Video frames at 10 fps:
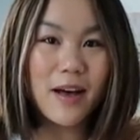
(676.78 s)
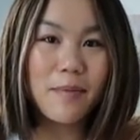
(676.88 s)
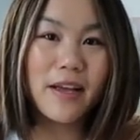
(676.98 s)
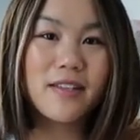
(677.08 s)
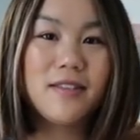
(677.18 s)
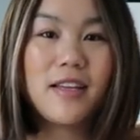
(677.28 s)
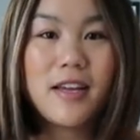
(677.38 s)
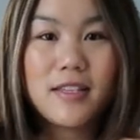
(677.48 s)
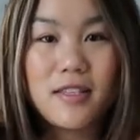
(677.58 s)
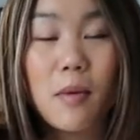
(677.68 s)
up is
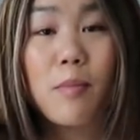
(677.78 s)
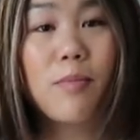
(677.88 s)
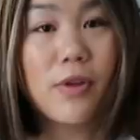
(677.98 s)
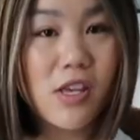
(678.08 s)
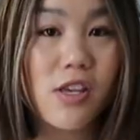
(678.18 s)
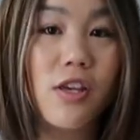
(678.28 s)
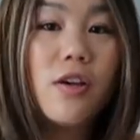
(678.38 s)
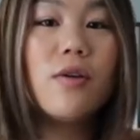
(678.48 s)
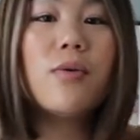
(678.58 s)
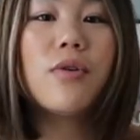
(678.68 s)
this
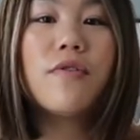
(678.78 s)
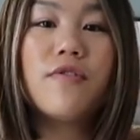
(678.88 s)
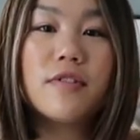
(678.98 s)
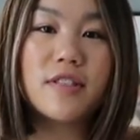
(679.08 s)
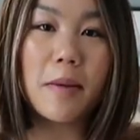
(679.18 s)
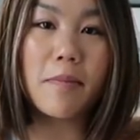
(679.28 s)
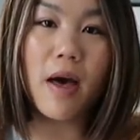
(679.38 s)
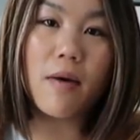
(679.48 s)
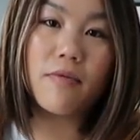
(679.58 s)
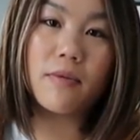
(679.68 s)
beautiful
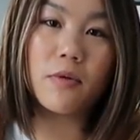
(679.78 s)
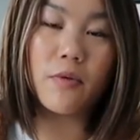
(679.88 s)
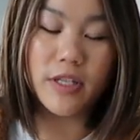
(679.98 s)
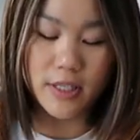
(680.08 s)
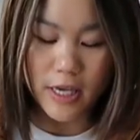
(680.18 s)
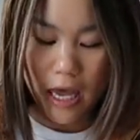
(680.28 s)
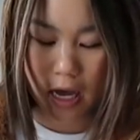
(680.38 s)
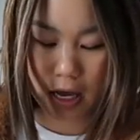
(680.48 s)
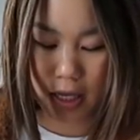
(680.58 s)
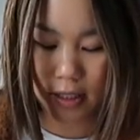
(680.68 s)
zip-up from
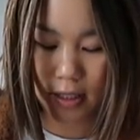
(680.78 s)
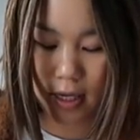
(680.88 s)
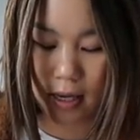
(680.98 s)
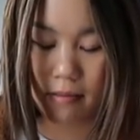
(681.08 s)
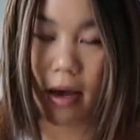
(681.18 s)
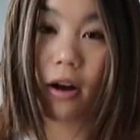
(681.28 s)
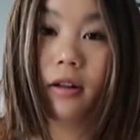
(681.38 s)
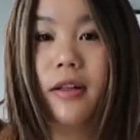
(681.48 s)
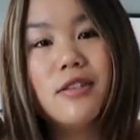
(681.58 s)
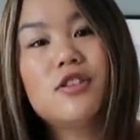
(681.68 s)
Aritzia. It's the
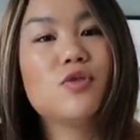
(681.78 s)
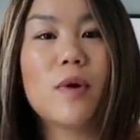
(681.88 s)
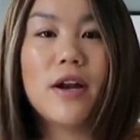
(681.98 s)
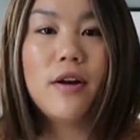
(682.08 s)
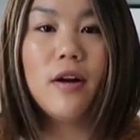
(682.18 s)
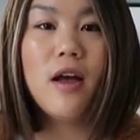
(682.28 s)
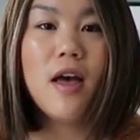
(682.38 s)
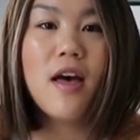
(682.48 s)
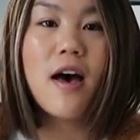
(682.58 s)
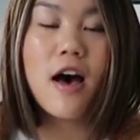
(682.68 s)
Marilyn sweater,
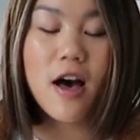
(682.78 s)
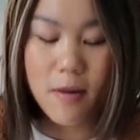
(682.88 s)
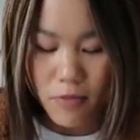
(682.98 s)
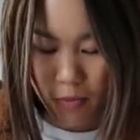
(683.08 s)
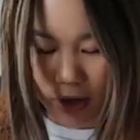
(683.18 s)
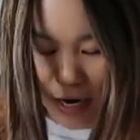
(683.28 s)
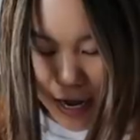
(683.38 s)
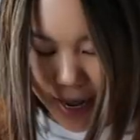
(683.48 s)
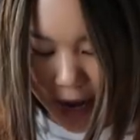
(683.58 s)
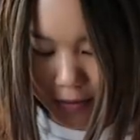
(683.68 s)
um, but
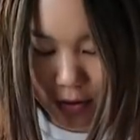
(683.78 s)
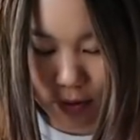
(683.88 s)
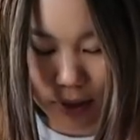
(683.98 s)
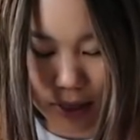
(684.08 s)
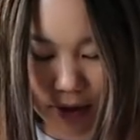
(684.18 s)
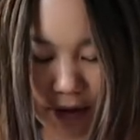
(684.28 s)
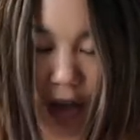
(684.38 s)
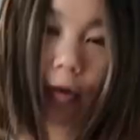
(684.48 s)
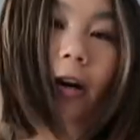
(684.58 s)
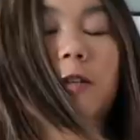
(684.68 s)
I absolutely love
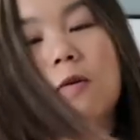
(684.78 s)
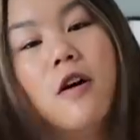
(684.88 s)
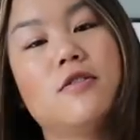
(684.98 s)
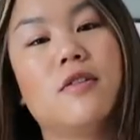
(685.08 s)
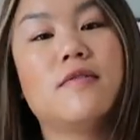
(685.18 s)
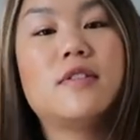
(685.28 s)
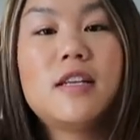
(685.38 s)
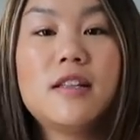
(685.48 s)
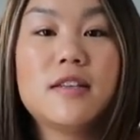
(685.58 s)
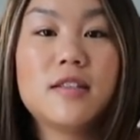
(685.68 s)
it. You guys will also have
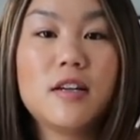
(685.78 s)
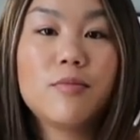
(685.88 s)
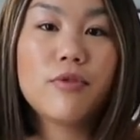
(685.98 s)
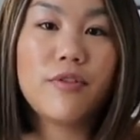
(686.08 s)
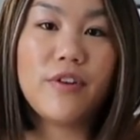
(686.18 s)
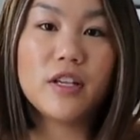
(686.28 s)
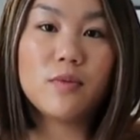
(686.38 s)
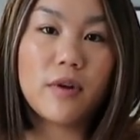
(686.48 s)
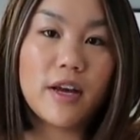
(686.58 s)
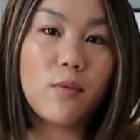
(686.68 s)
seen this in a
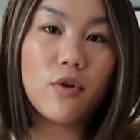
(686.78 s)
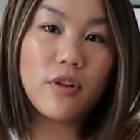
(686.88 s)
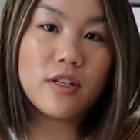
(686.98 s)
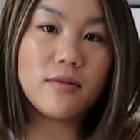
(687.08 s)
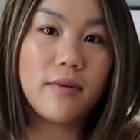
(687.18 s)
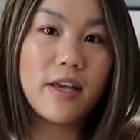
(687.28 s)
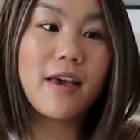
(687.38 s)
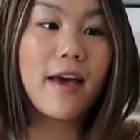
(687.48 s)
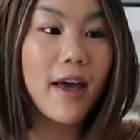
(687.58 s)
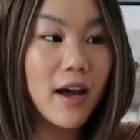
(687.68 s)
previous what I wore this
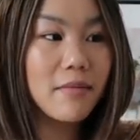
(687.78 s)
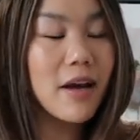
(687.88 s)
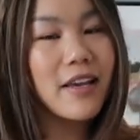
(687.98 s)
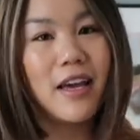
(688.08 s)
week and my